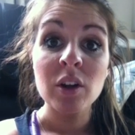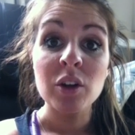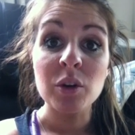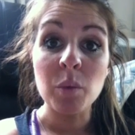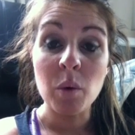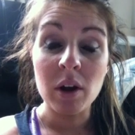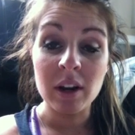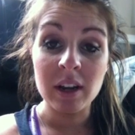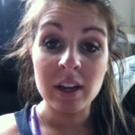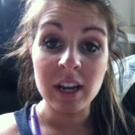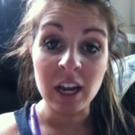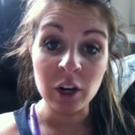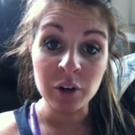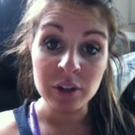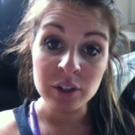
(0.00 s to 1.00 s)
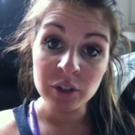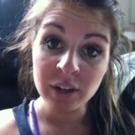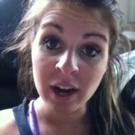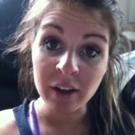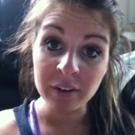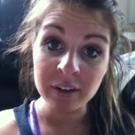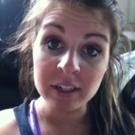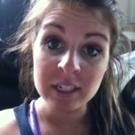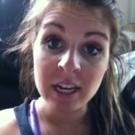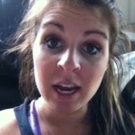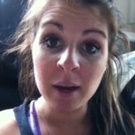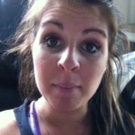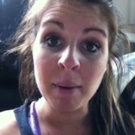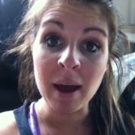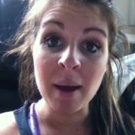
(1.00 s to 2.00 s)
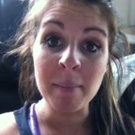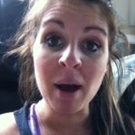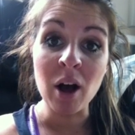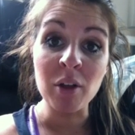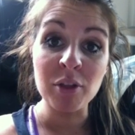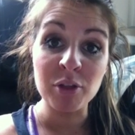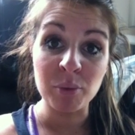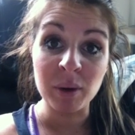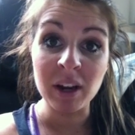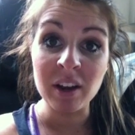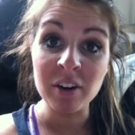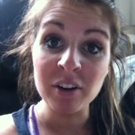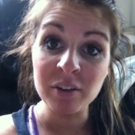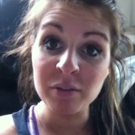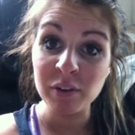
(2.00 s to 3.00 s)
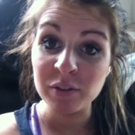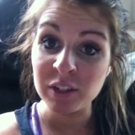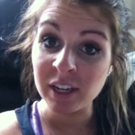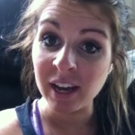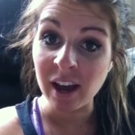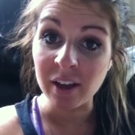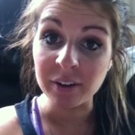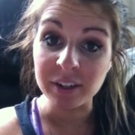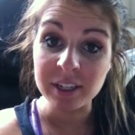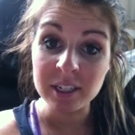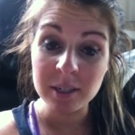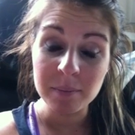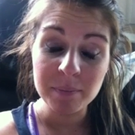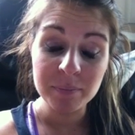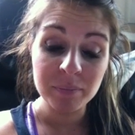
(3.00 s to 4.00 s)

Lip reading: you want to increase your calorie intake by about 350 calories.